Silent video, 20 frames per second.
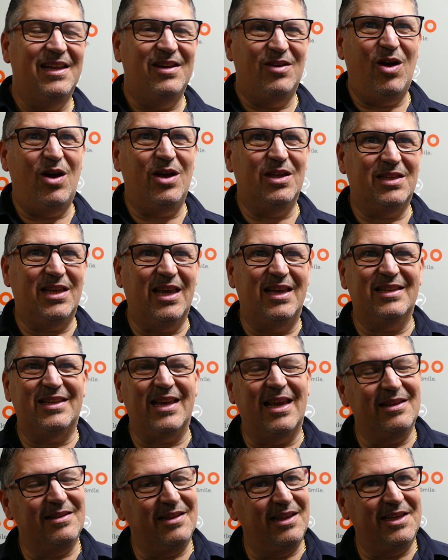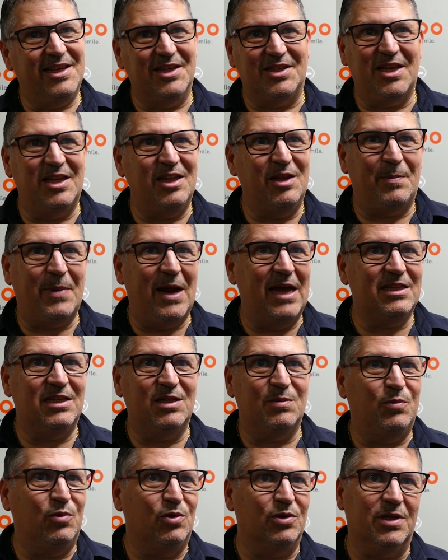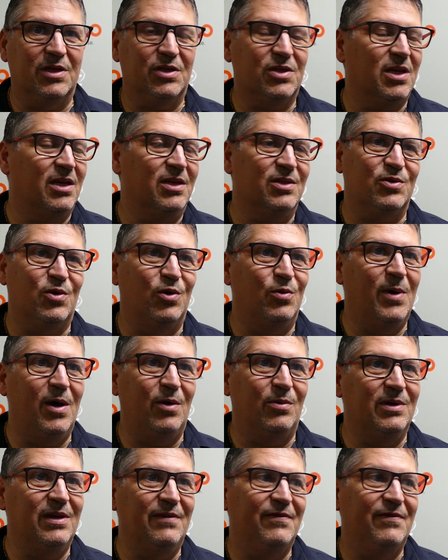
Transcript: No, it's like it's in the practice board. It's going well.